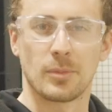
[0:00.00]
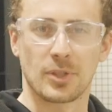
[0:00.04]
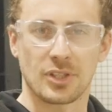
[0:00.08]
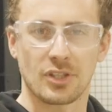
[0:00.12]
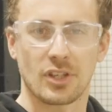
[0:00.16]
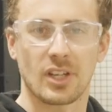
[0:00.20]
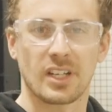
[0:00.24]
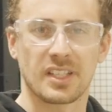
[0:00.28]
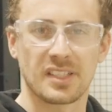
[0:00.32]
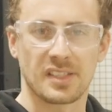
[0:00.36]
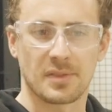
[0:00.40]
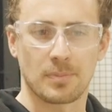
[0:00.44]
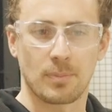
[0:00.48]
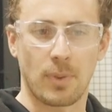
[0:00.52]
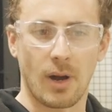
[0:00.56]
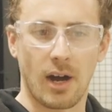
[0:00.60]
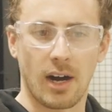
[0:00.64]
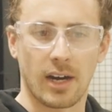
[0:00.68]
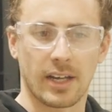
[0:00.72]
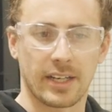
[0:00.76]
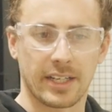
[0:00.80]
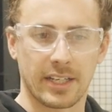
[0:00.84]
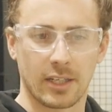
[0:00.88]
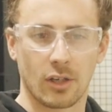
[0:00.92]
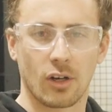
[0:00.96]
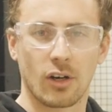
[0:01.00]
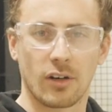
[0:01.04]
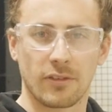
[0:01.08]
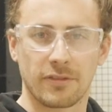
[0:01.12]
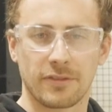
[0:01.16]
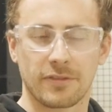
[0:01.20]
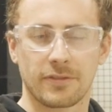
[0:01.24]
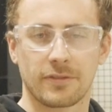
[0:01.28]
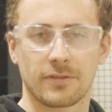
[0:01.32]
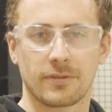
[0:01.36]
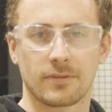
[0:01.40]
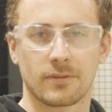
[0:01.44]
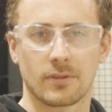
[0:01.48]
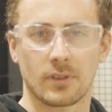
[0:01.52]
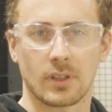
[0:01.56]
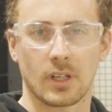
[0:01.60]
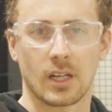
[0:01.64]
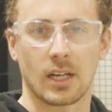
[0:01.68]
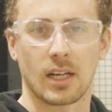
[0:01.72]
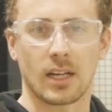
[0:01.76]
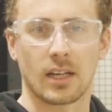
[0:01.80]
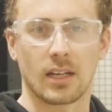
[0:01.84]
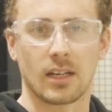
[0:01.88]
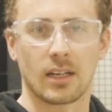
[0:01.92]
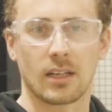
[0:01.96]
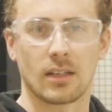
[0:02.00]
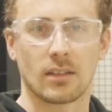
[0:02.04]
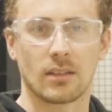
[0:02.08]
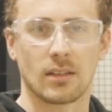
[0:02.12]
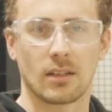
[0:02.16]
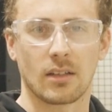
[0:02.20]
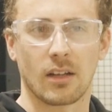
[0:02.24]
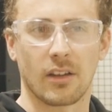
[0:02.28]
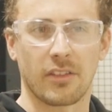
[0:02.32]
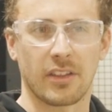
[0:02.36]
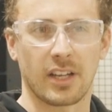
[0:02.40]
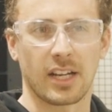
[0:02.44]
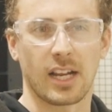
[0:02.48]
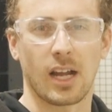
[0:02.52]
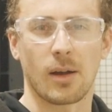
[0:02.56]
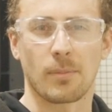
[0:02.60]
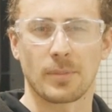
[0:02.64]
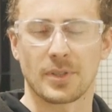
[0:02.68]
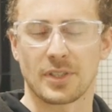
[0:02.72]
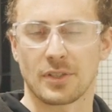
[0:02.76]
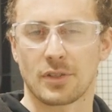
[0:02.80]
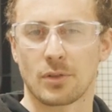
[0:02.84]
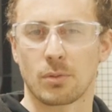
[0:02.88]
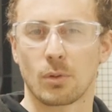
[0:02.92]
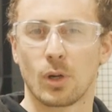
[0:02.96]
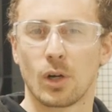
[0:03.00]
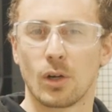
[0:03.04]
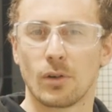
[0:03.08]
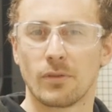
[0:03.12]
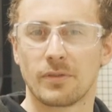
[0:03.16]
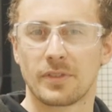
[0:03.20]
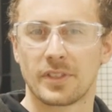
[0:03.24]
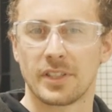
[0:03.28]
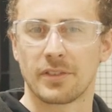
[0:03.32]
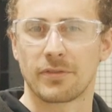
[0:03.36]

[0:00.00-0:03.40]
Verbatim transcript: machine's parting off uh, I think up to 12